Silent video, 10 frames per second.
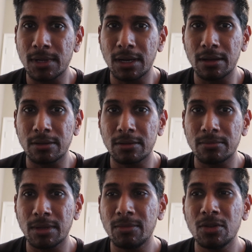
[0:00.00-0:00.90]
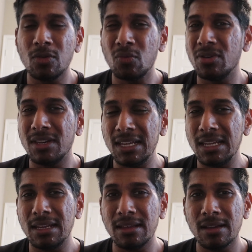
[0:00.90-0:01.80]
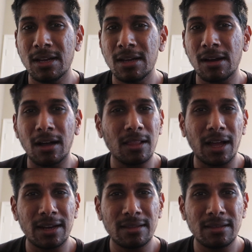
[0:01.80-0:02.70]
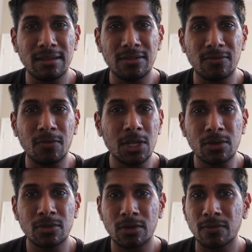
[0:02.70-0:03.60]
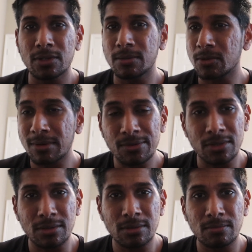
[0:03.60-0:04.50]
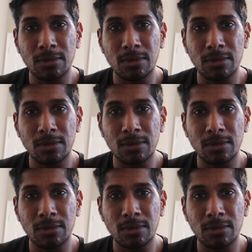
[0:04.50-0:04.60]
Uh, you know, maybe you don't need a lot of these video service subscriptions.